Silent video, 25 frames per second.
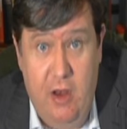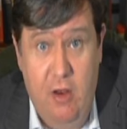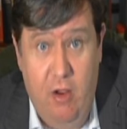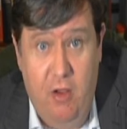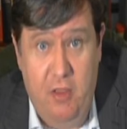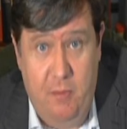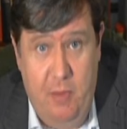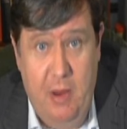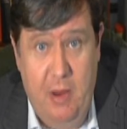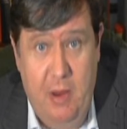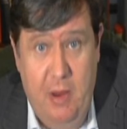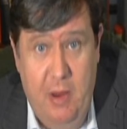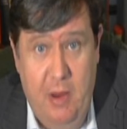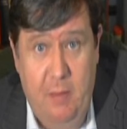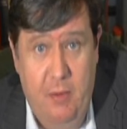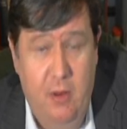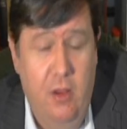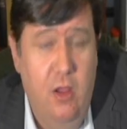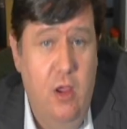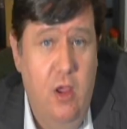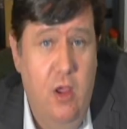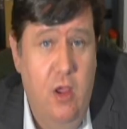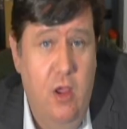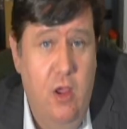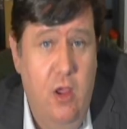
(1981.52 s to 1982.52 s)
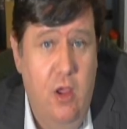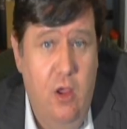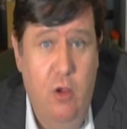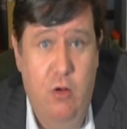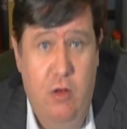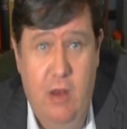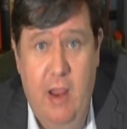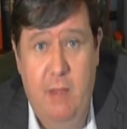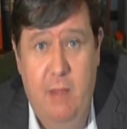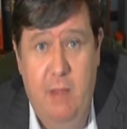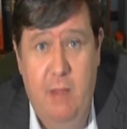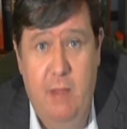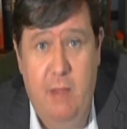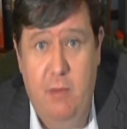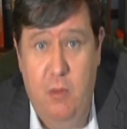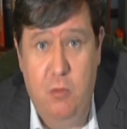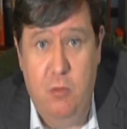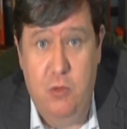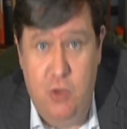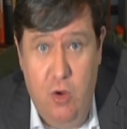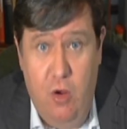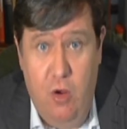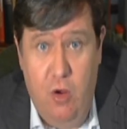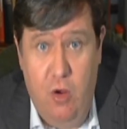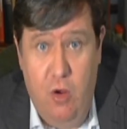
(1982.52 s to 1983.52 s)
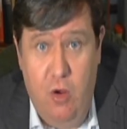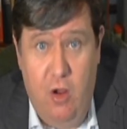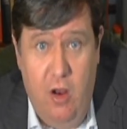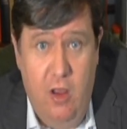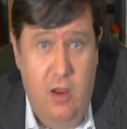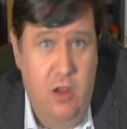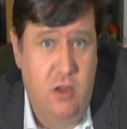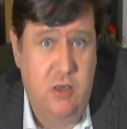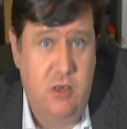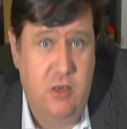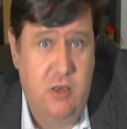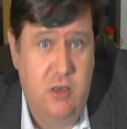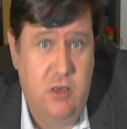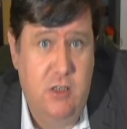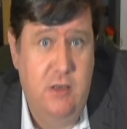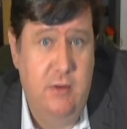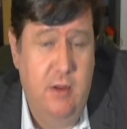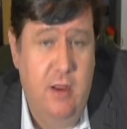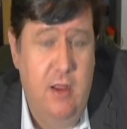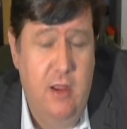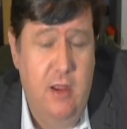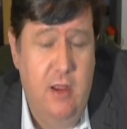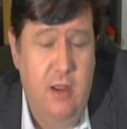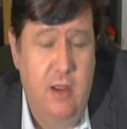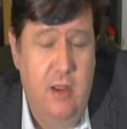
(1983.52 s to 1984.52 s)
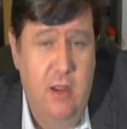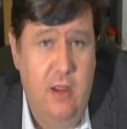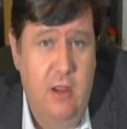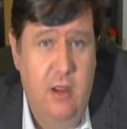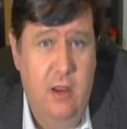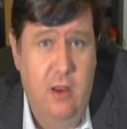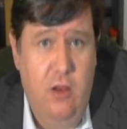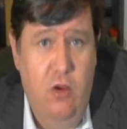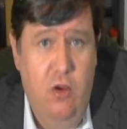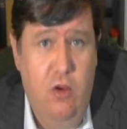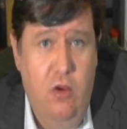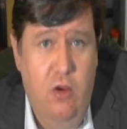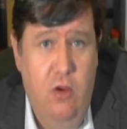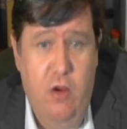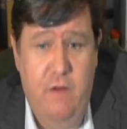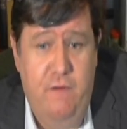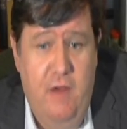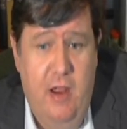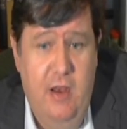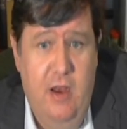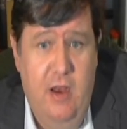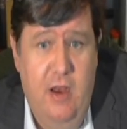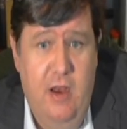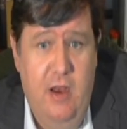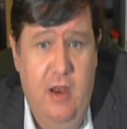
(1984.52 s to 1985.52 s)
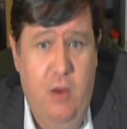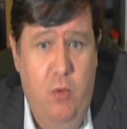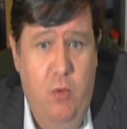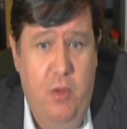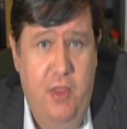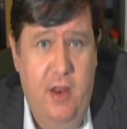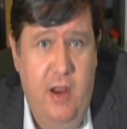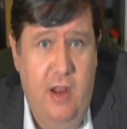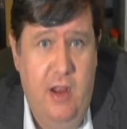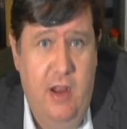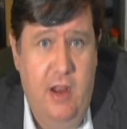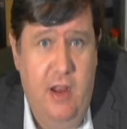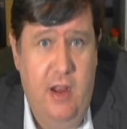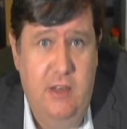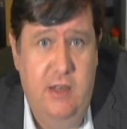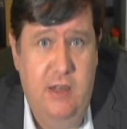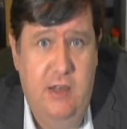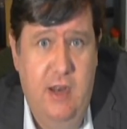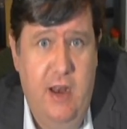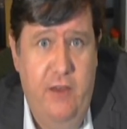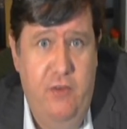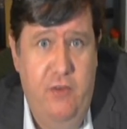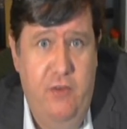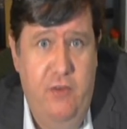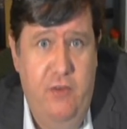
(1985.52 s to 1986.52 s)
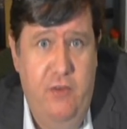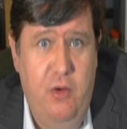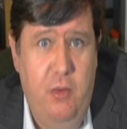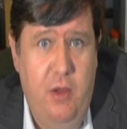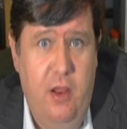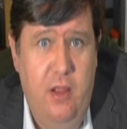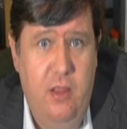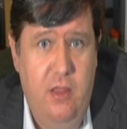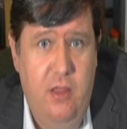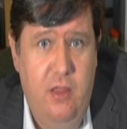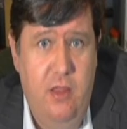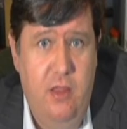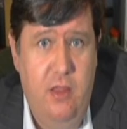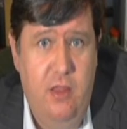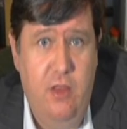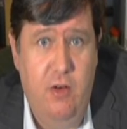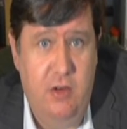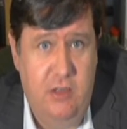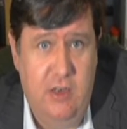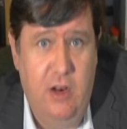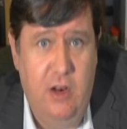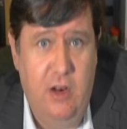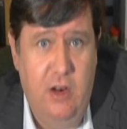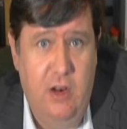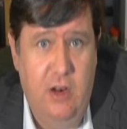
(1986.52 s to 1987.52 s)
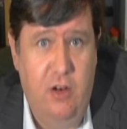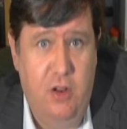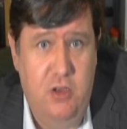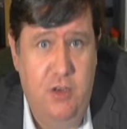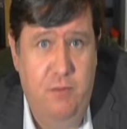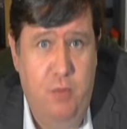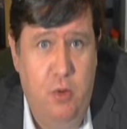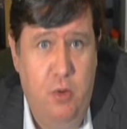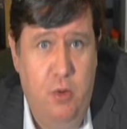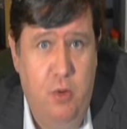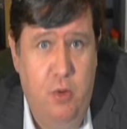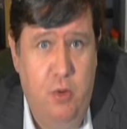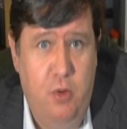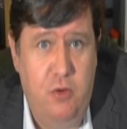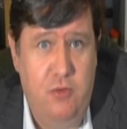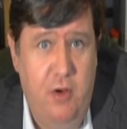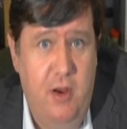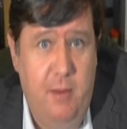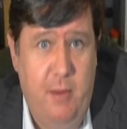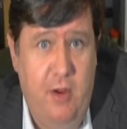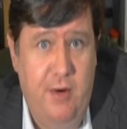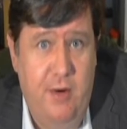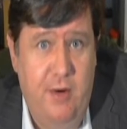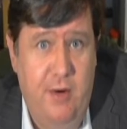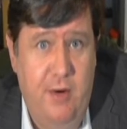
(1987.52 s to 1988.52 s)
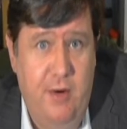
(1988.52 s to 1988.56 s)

people who claim that there was no Holocaust. You can find out what the Nazis did everywhere. There are still lots of books written about it.